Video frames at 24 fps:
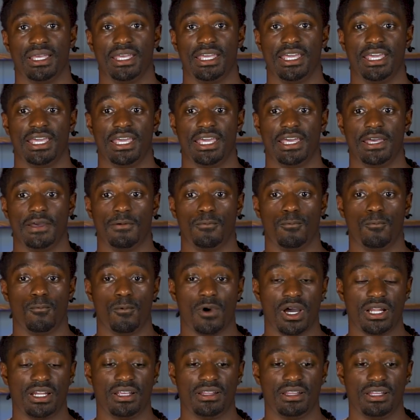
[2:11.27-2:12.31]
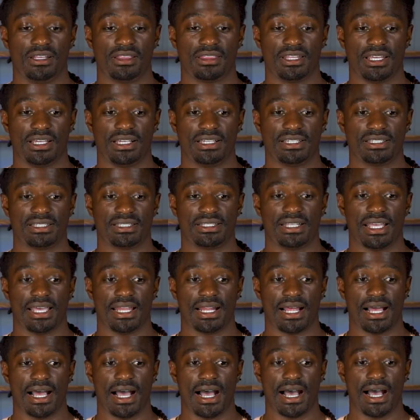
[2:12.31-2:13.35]
And one of the things
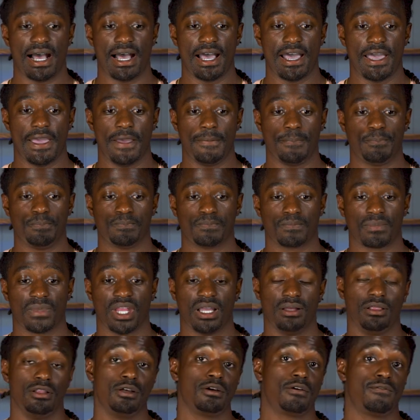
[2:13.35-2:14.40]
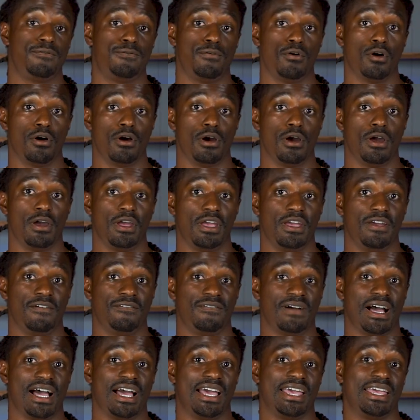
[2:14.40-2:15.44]
that I look for
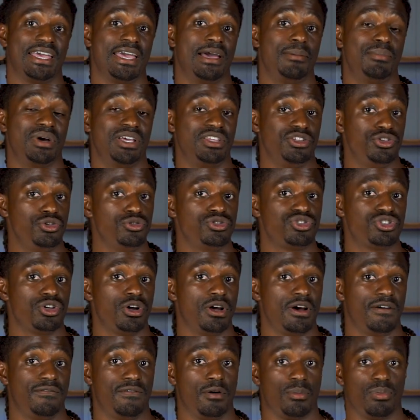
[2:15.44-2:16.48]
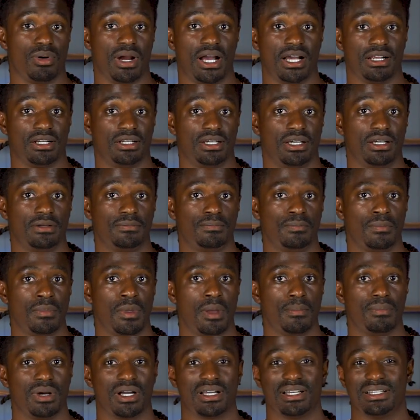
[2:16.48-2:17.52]
if I am a user of a product,
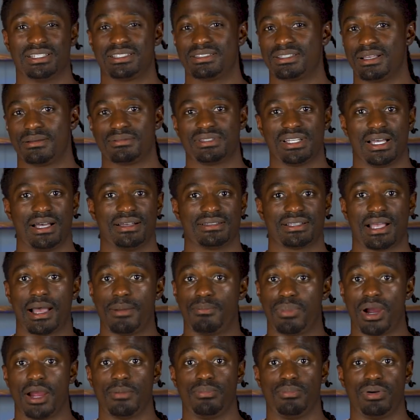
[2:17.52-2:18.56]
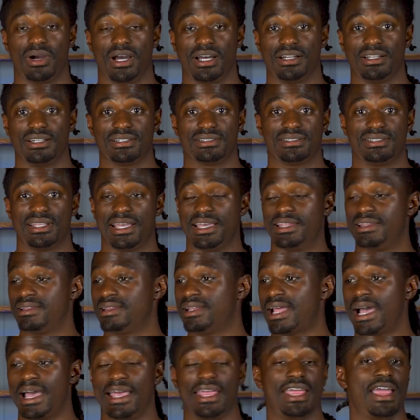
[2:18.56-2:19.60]
because sometimes I buy products that
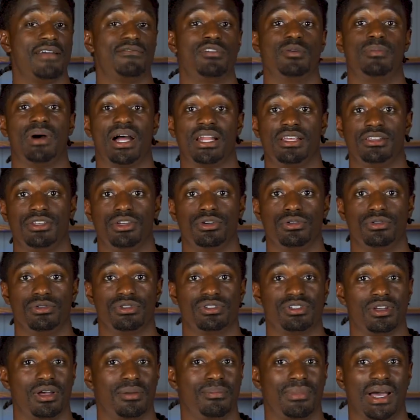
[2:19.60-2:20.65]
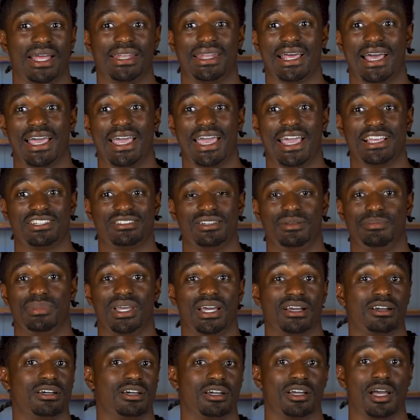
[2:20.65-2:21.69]
not everybody use, so it might not actually be
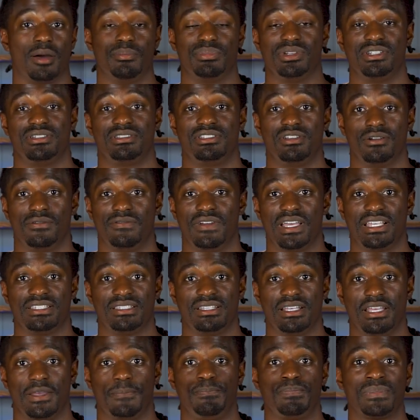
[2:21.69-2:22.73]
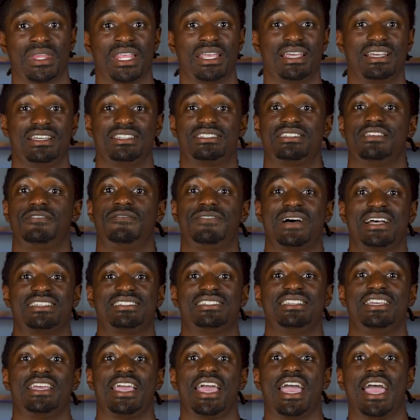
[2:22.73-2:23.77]
a good company to invest in, is if I
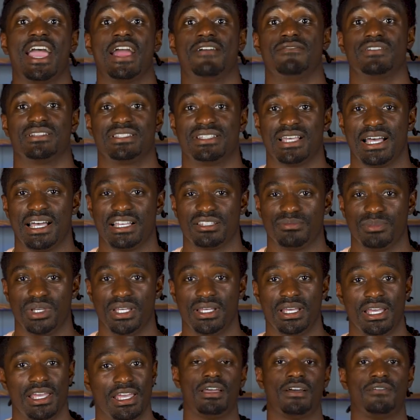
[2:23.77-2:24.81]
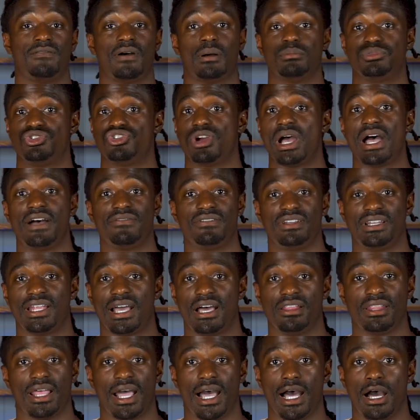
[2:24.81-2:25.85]
see advertisement. If I'm driving
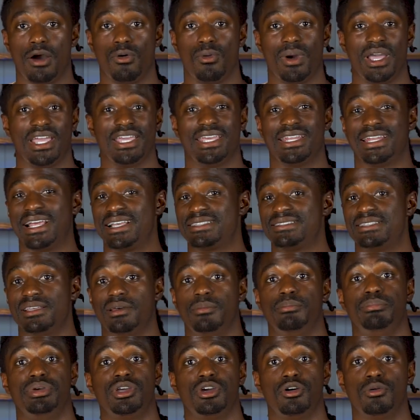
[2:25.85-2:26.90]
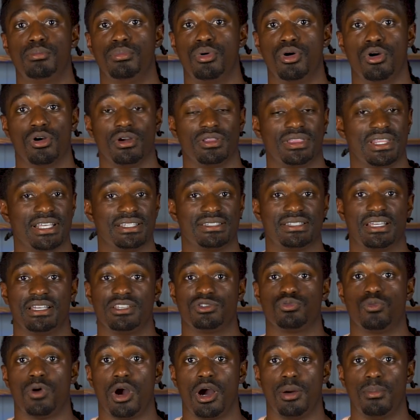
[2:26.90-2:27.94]
down the highway and I see a billboard that
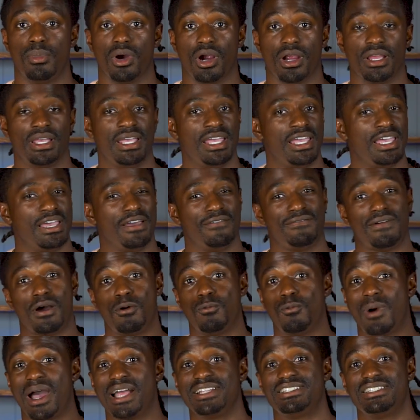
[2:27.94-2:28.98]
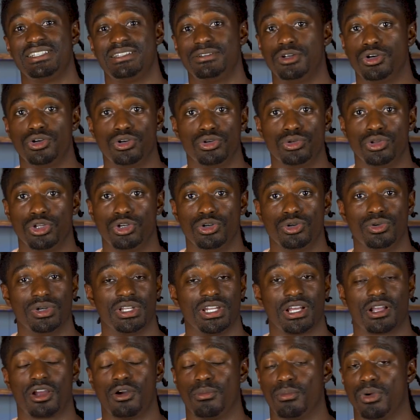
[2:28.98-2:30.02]
says Walmart, if I'm watching Hulu
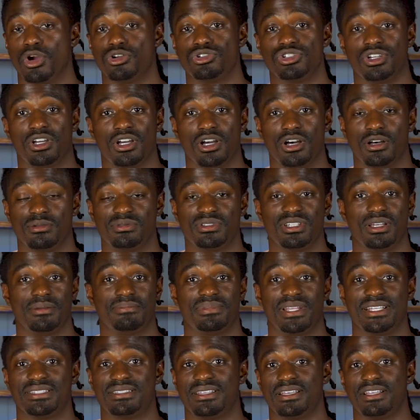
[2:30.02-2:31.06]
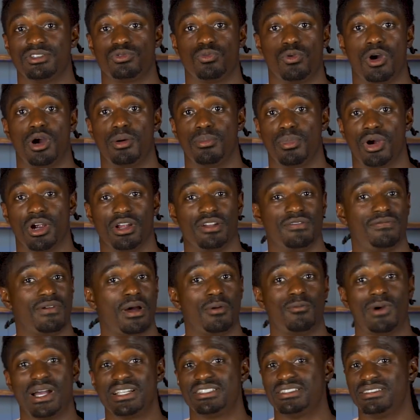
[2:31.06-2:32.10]
and a commercial comes up that says Walmart, if
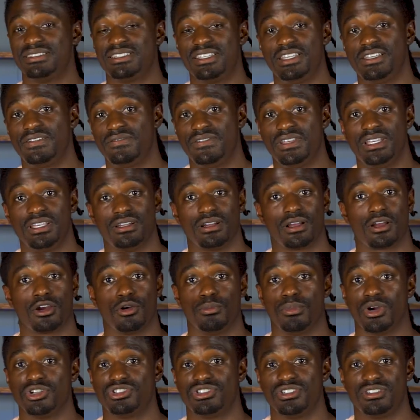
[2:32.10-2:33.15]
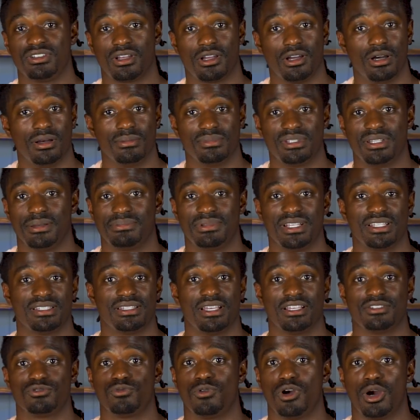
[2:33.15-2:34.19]
I'm watching T V and a commercial comes up that
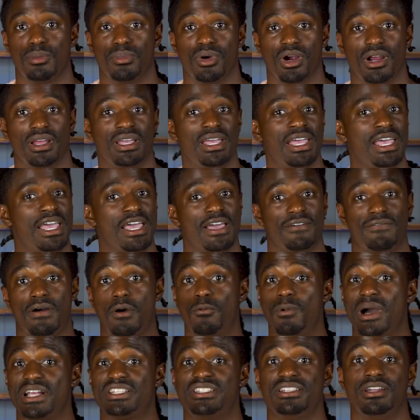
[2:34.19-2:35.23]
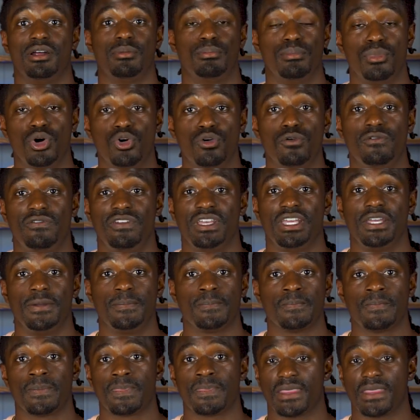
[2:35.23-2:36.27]
says Walmart, if I'm watching a movie
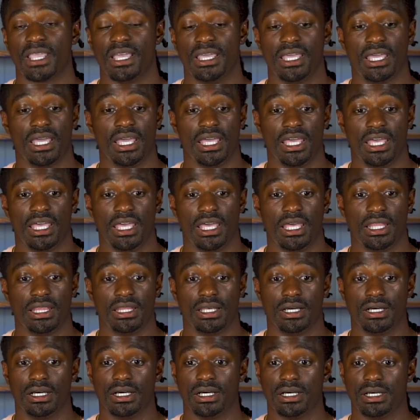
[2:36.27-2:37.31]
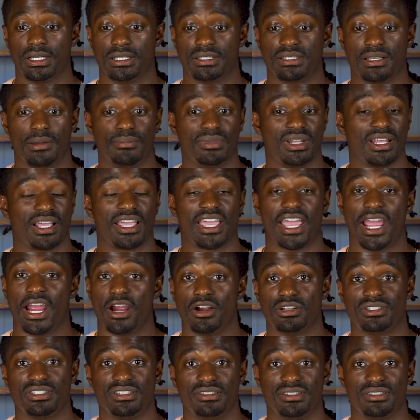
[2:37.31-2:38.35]
and uh, some of the
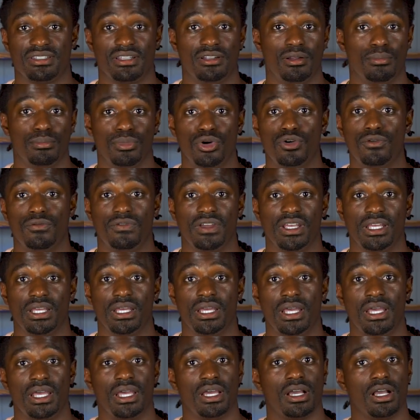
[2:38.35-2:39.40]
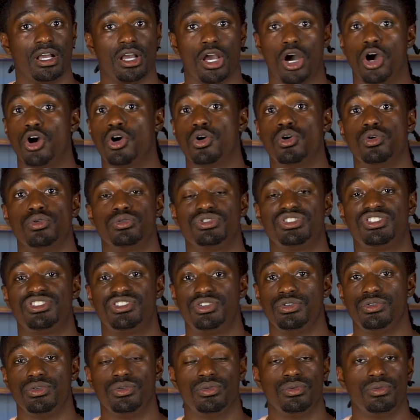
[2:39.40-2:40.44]
characters in the movie goes
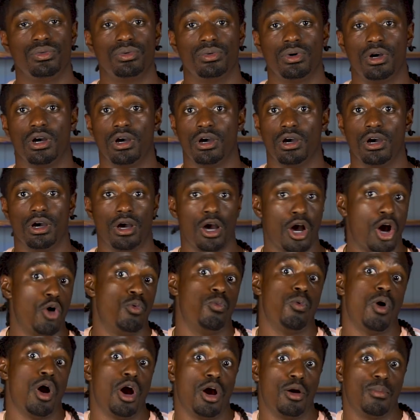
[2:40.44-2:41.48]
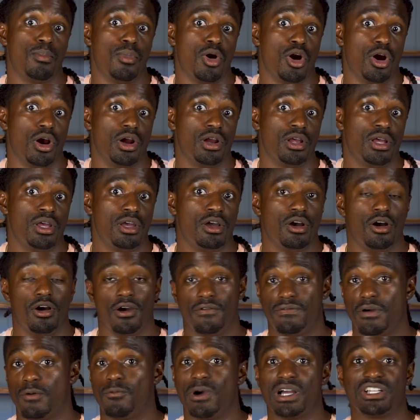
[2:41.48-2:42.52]
to uh, a Walmart, or
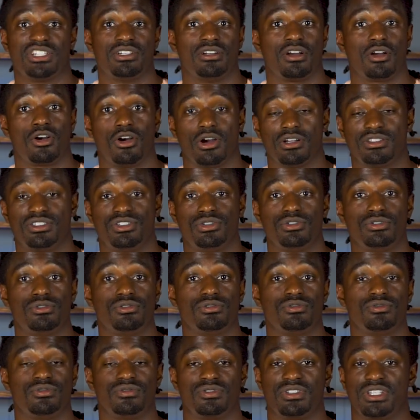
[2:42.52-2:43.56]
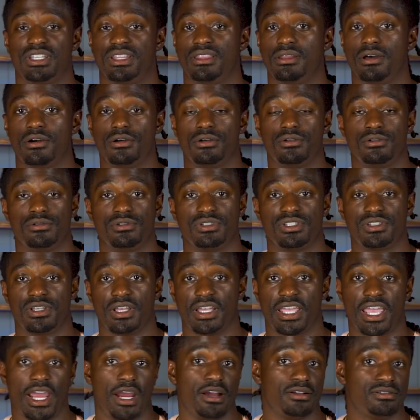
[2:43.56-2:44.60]
if I'm watching the cartoons and those
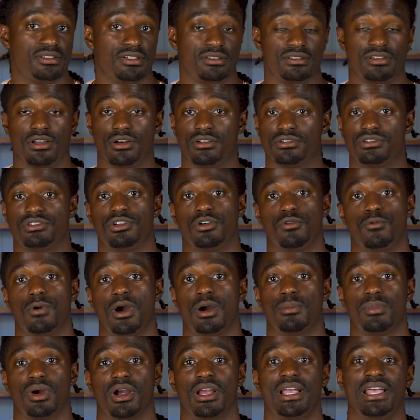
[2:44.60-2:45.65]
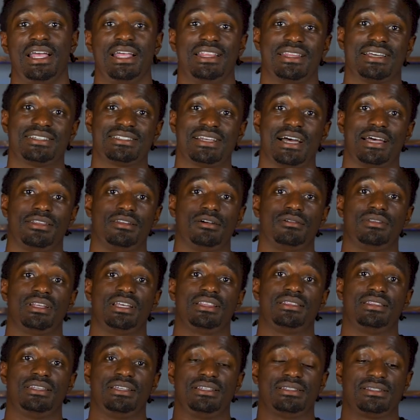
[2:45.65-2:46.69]
characters goes to Walmart. That's how I know
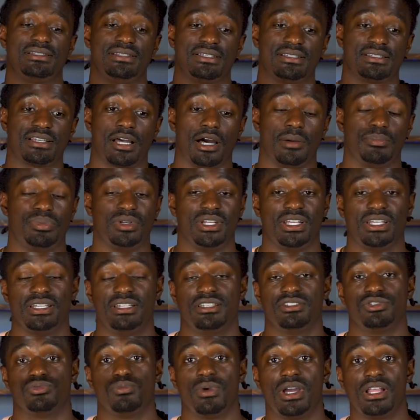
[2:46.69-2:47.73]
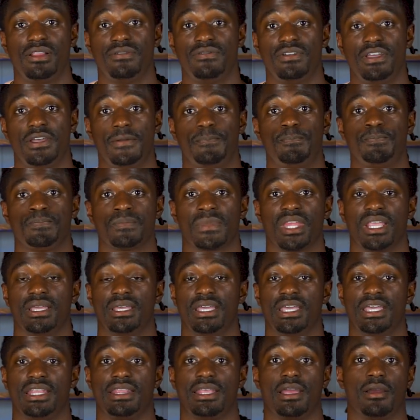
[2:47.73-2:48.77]
that this, this company is relevant
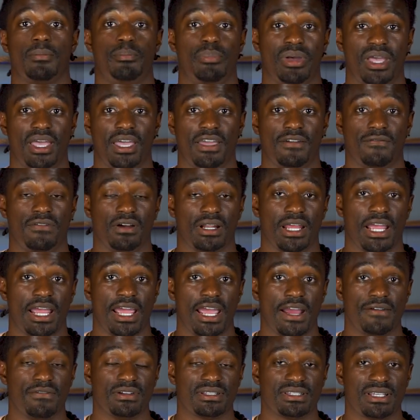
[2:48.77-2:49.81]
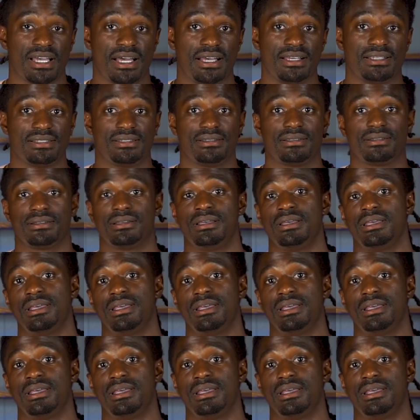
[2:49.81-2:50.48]
and they're paying for their advertising.